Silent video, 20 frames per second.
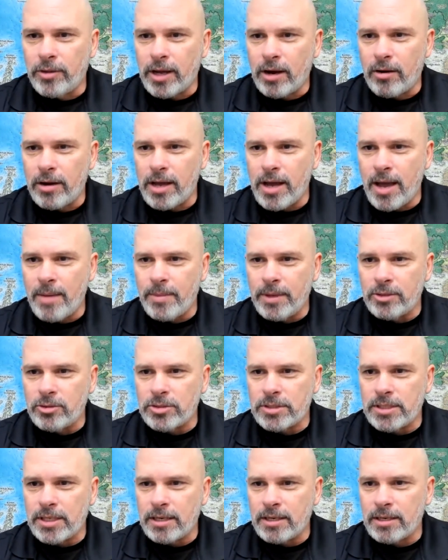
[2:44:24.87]
The area I'm
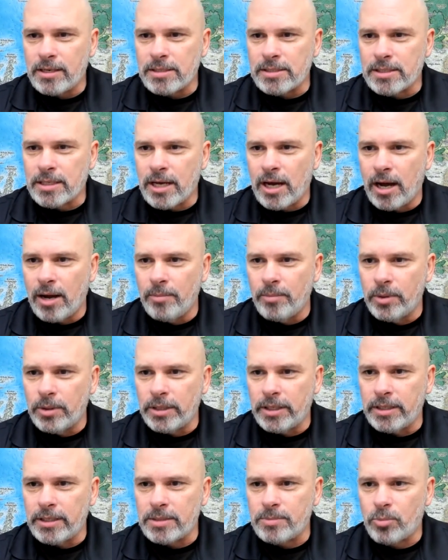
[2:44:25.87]
interested in is
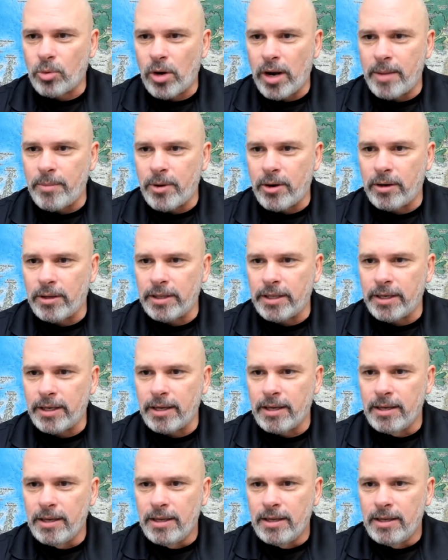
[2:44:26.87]
Cumberland primarily,